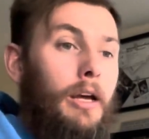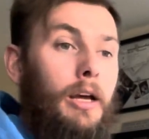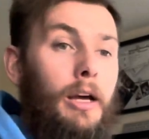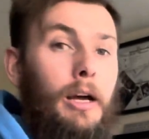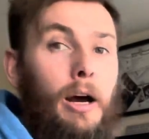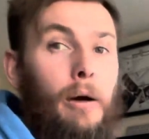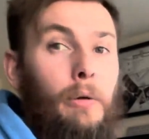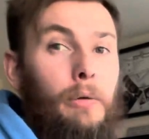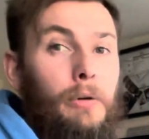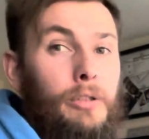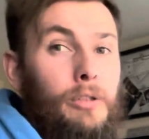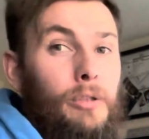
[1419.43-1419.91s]

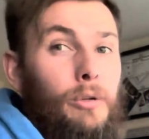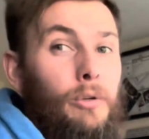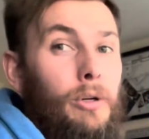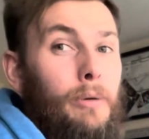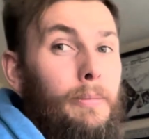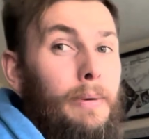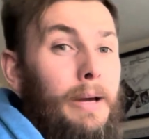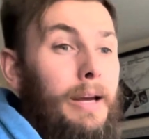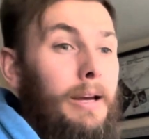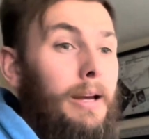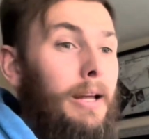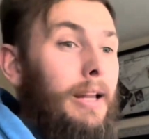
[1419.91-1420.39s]
I want to talk
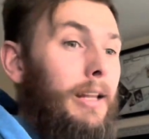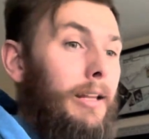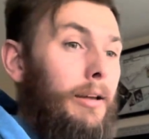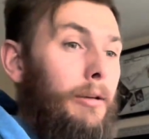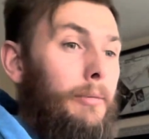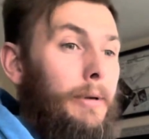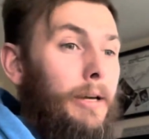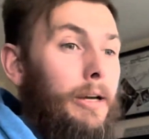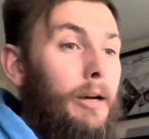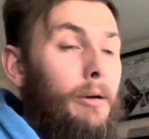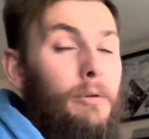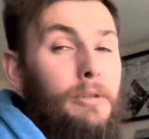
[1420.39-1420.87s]
about a little
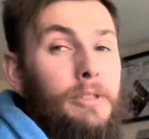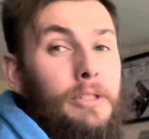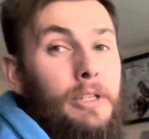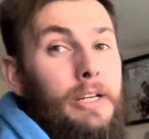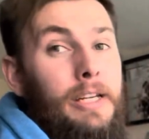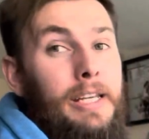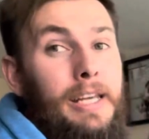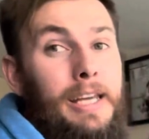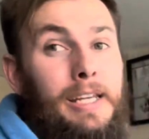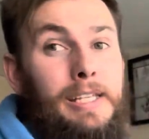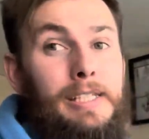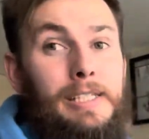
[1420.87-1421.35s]
bit, I wasn't going to
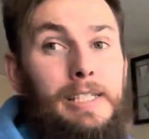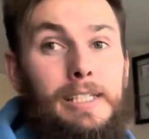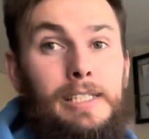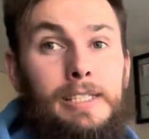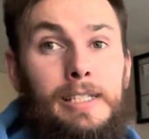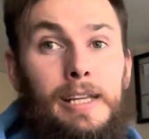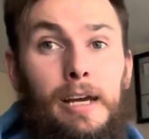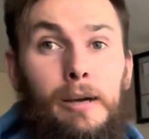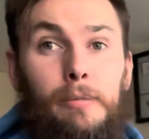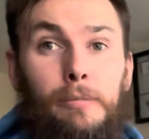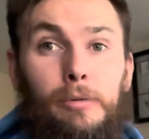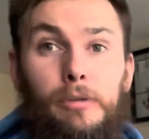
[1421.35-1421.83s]
get into this
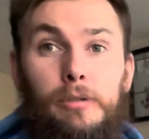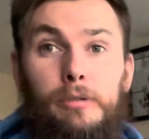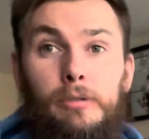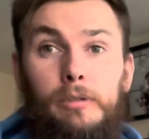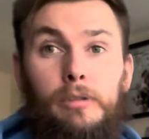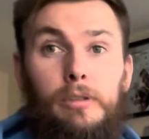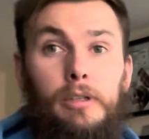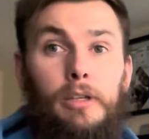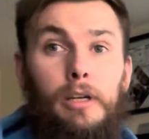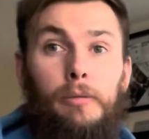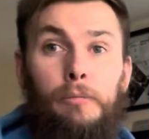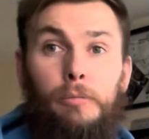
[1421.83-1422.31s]
now, but
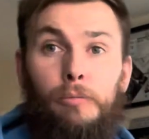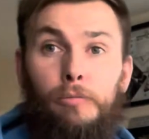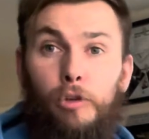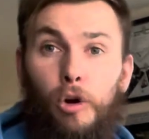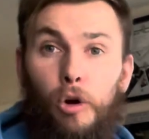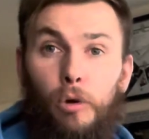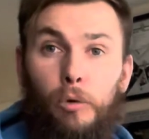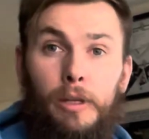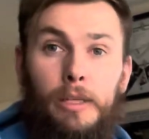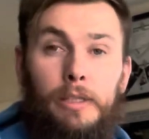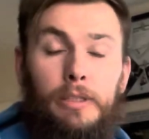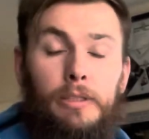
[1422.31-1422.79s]
I'm
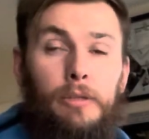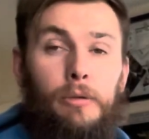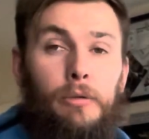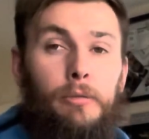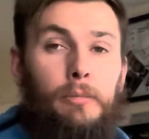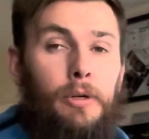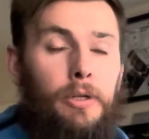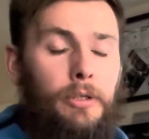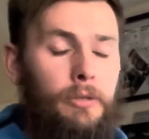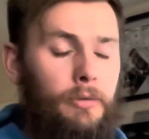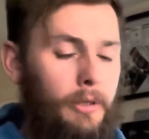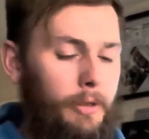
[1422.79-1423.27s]
rolling, so we
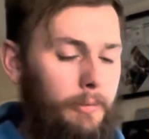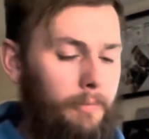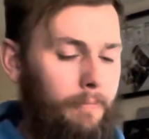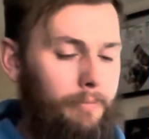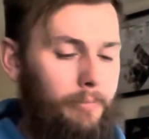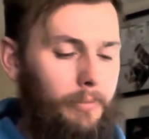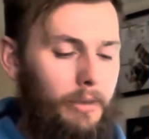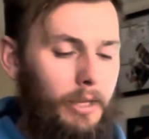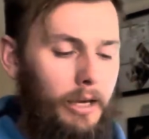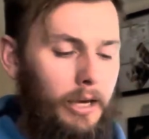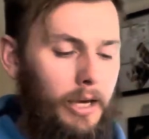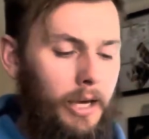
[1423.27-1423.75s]
might as well.
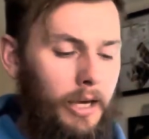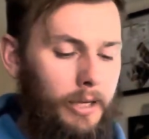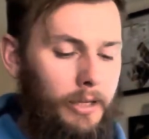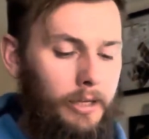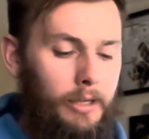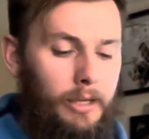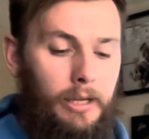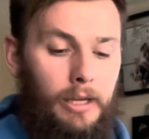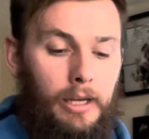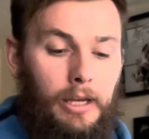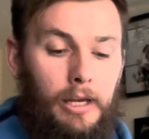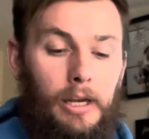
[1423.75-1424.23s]

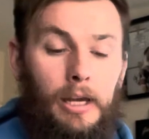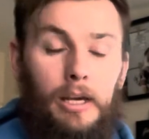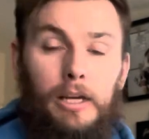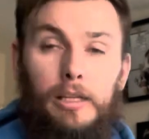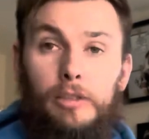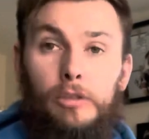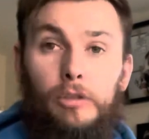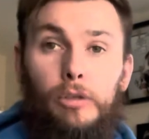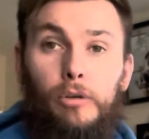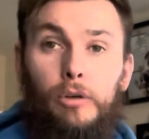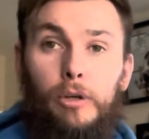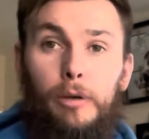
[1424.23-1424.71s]

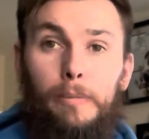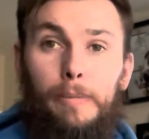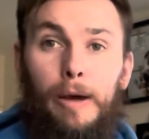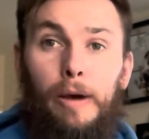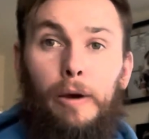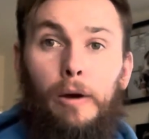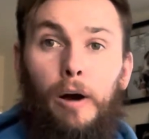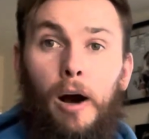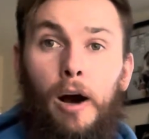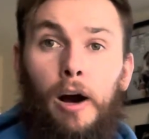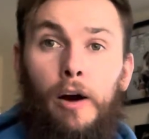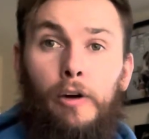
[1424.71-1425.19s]
Talk
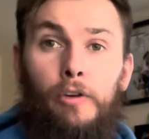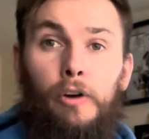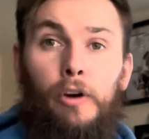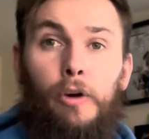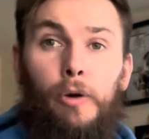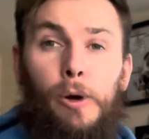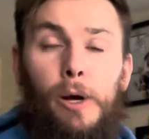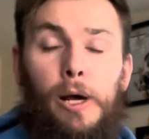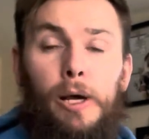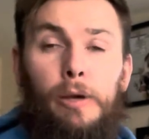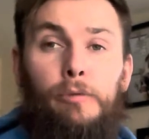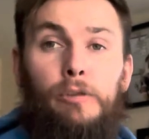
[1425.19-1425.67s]
about
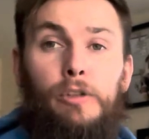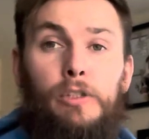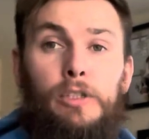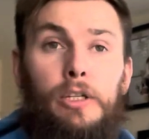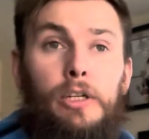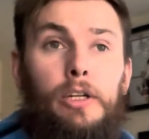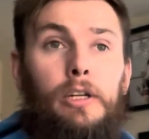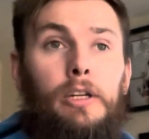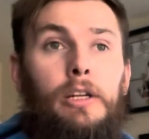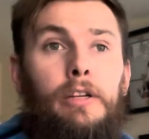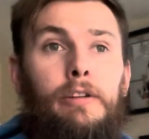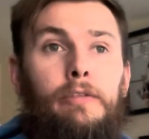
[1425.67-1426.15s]
ROI,
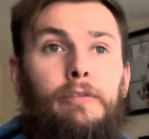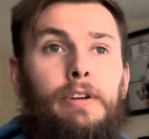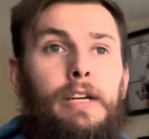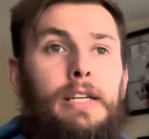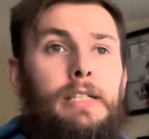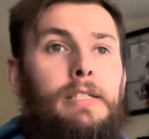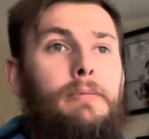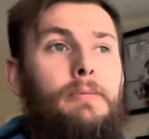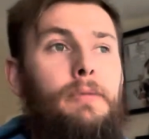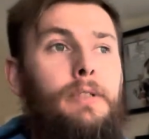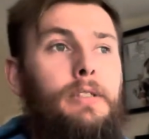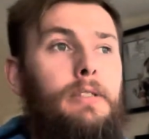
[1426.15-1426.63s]
return on
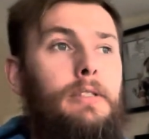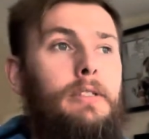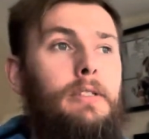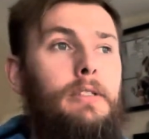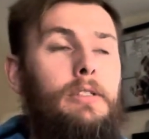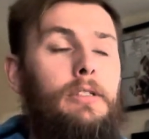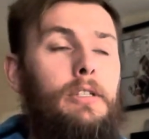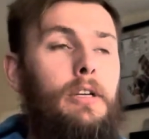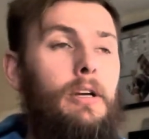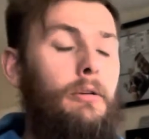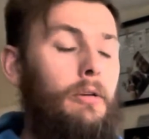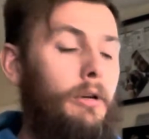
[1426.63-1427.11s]
investment.
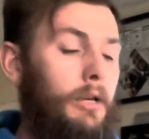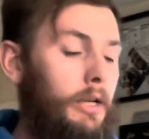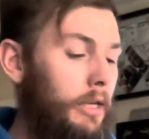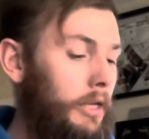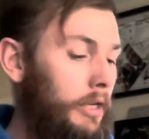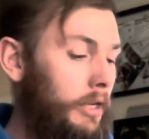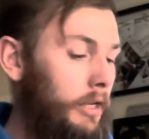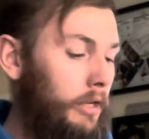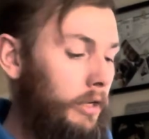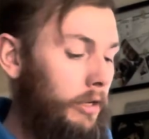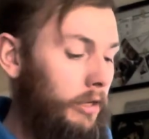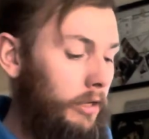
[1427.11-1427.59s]
So
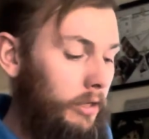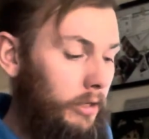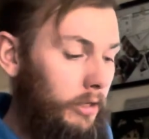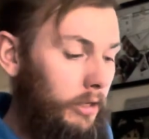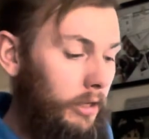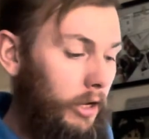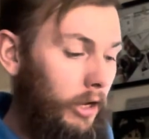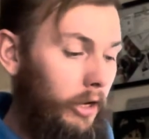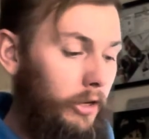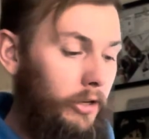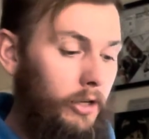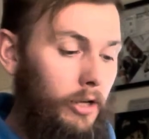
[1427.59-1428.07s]

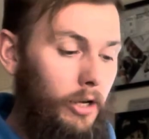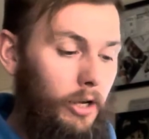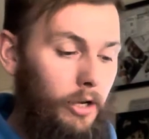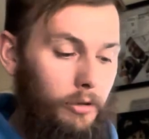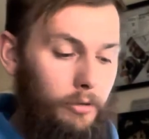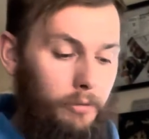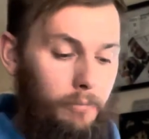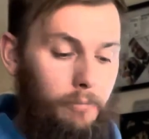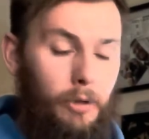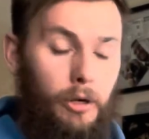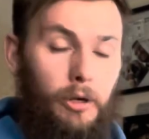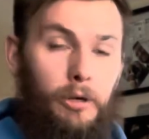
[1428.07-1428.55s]
I know
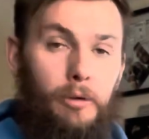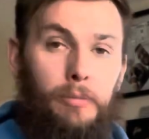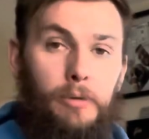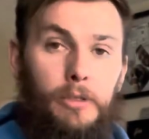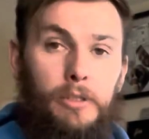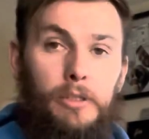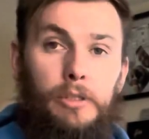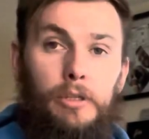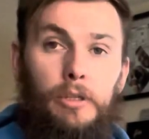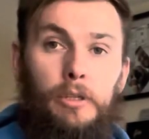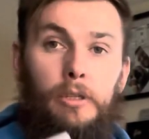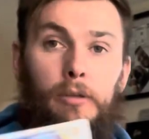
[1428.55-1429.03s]

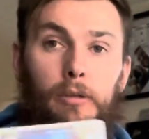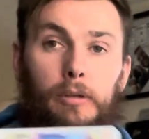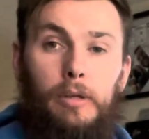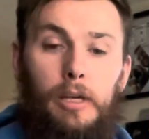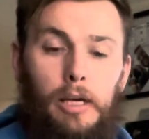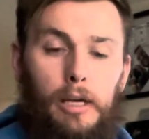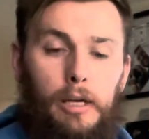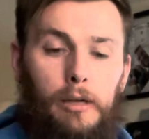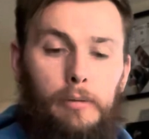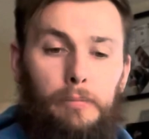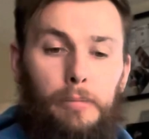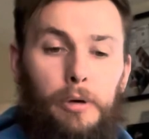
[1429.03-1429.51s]
Pokemon
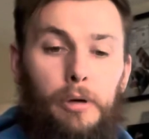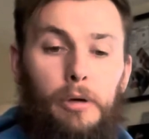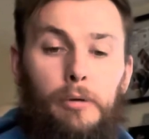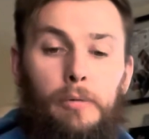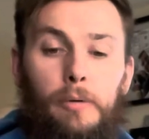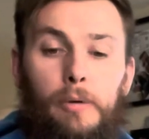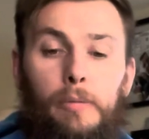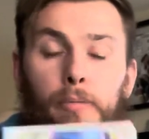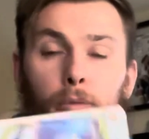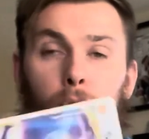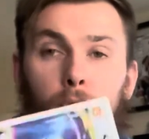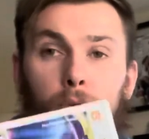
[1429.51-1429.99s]

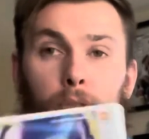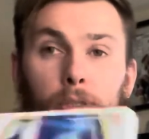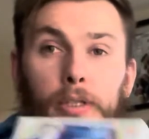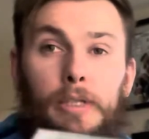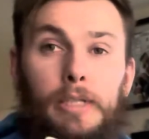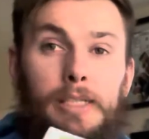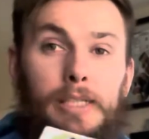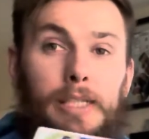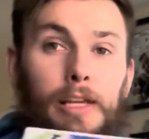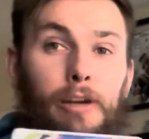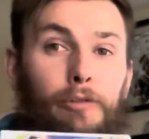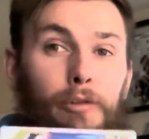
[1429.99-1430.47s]
Moon is going
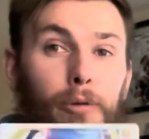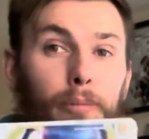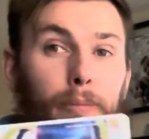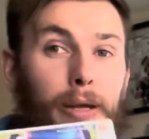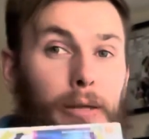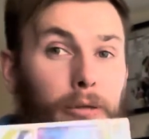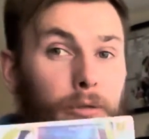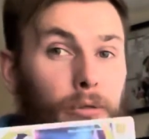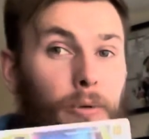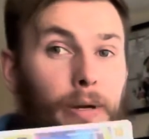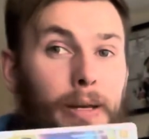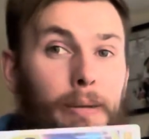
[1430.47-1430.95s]
to sell for
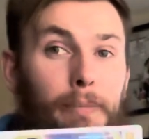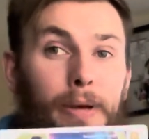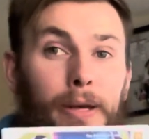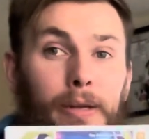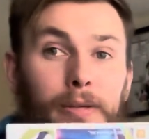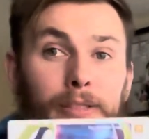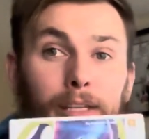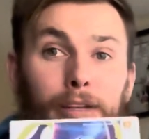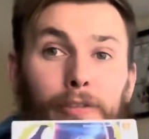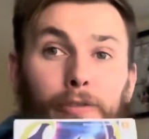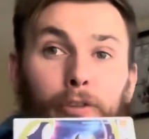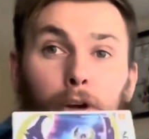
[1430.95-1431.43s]
about £20.
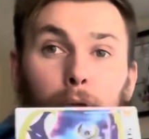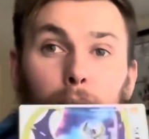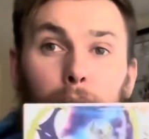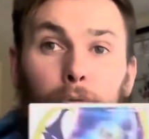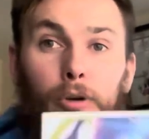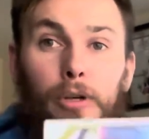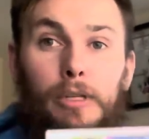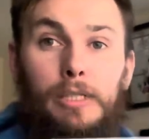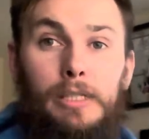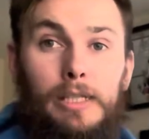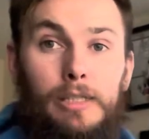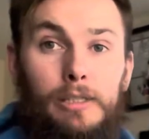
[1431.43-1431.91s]
If I
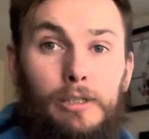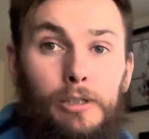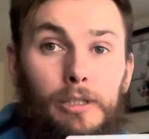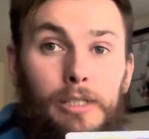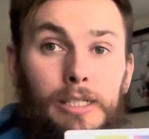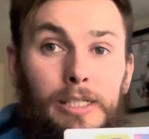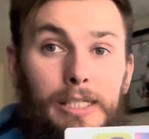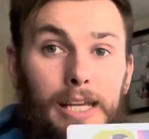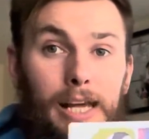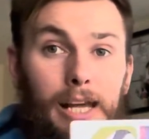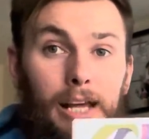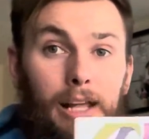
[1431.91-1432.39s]
price it to
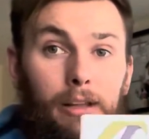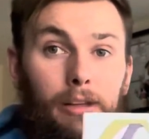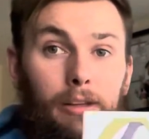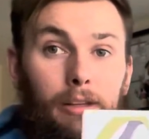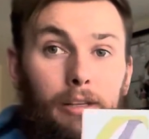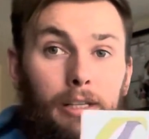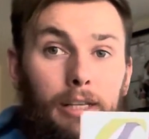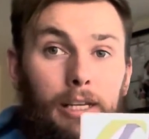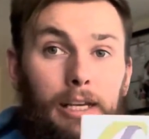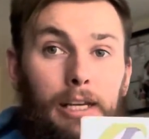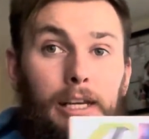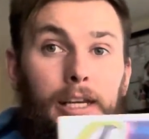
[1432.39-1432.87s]
sell,
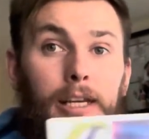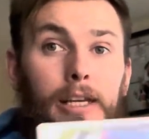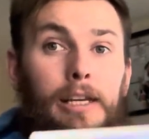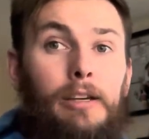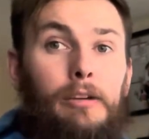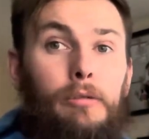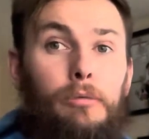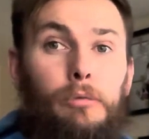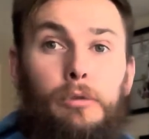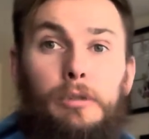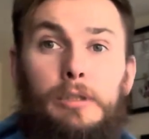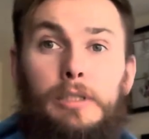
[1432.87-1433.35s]
yeah,
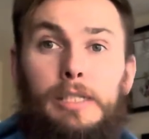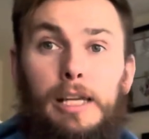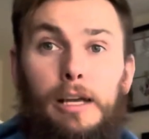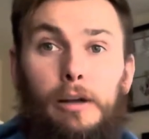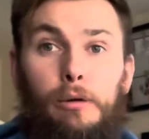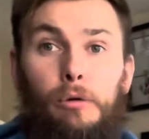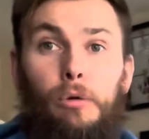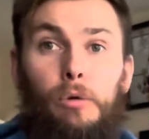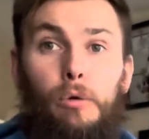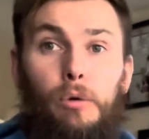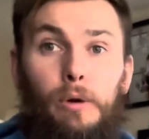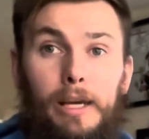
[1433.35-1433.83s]
it will sell
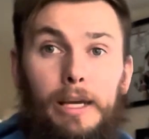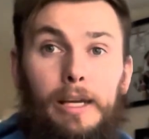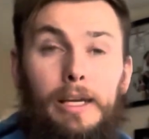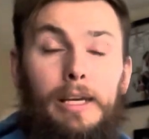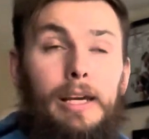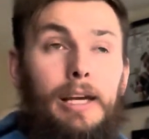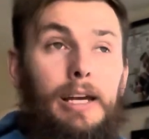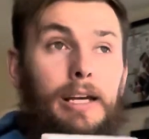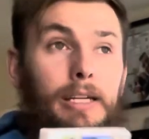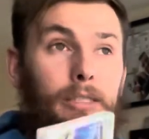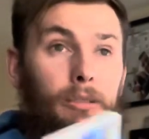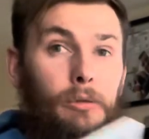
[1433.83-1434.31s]
quick
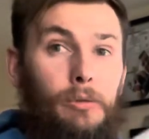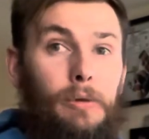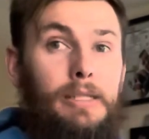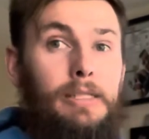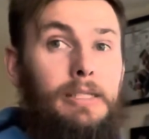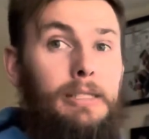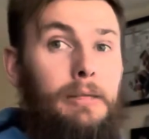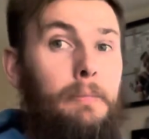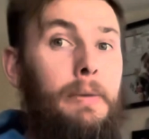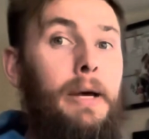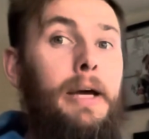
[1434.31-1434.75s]
at £20.